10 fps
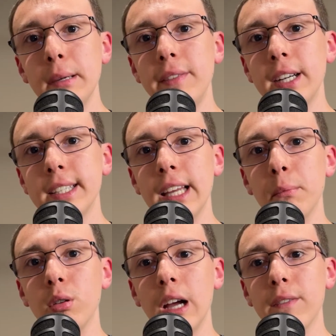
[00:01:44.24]
of an
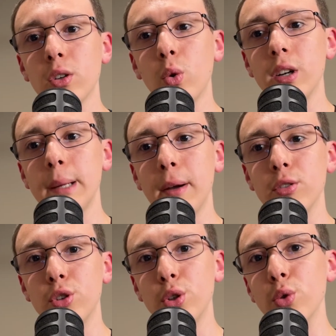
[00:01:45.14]
example, I've recorded
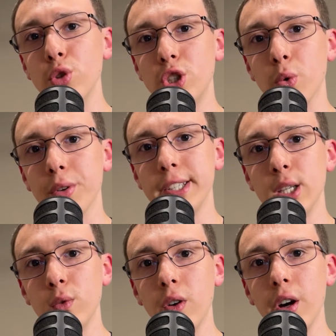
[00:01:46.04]
about 2 shorts
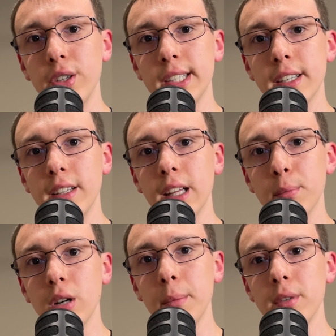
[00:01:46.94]
so far using a
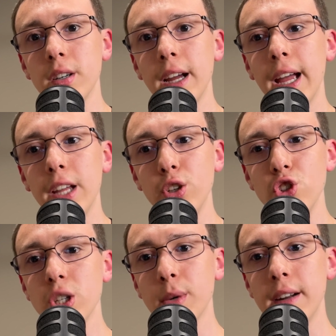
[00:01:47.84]
teleprompter, and
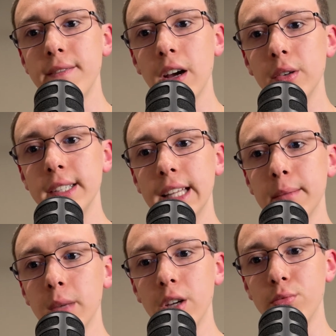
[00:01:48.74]
usually what I found is that
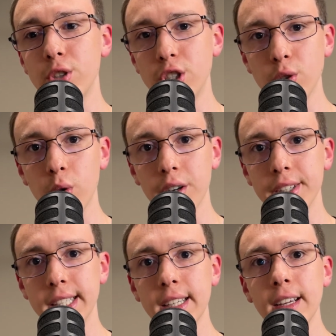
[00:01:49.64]
my
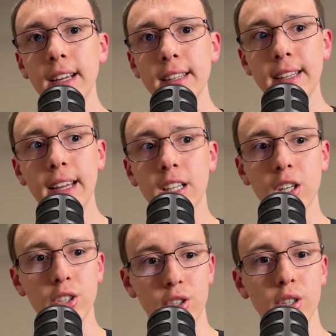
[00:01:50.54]
shorts take
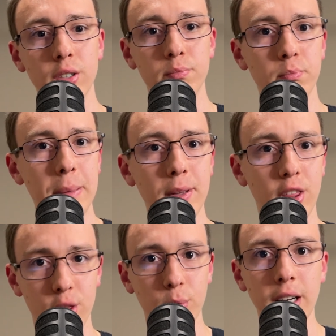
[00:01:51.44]
a good maybe
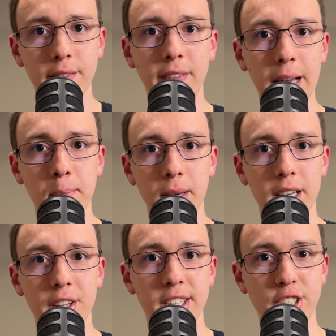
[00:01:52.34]
3 to 5
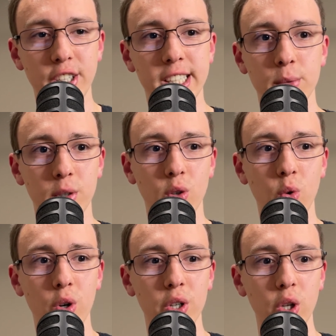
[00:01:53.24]
minutes just to
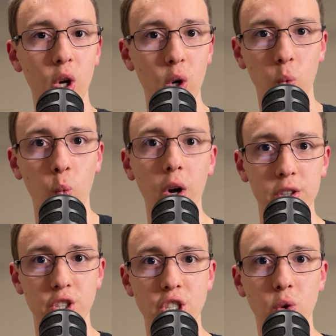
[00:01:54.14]
record
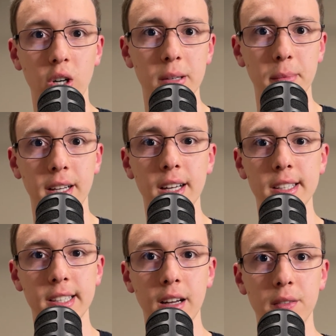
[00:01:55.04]
one short
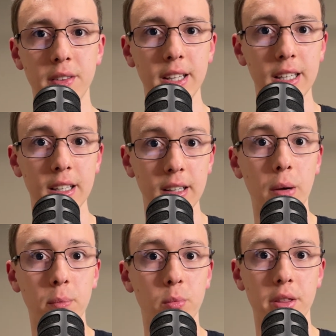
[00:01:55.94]
because of the
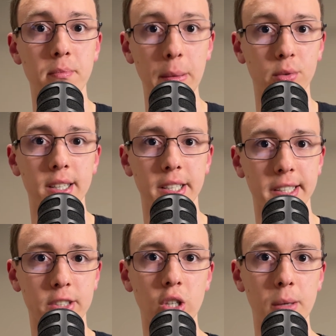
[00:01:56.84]
problem with memorizing
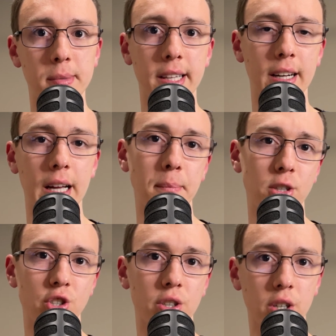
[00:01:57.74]
scripts that I
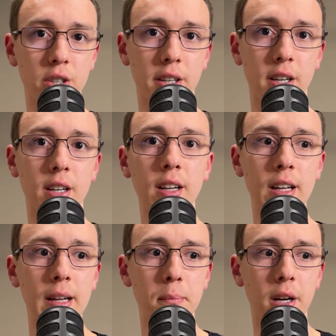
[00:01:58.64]
mentioned earlier.
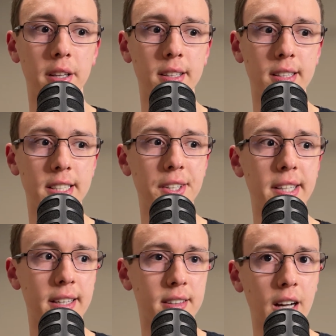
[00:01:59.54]
But since I
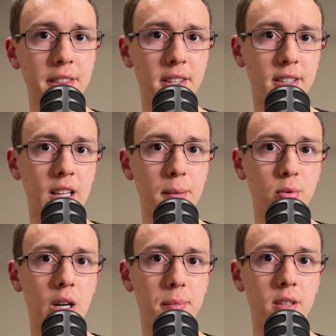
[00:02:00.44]
got the
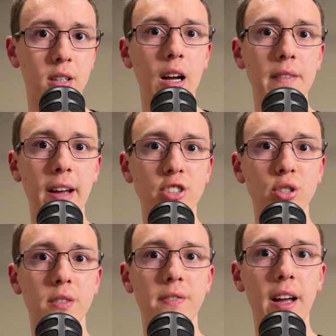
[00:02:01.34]
teleprompter, I've
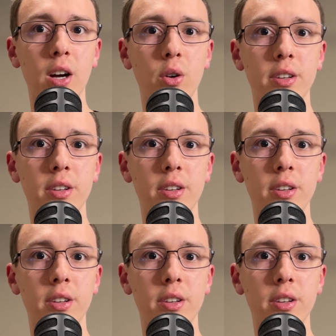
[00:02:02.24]
actually found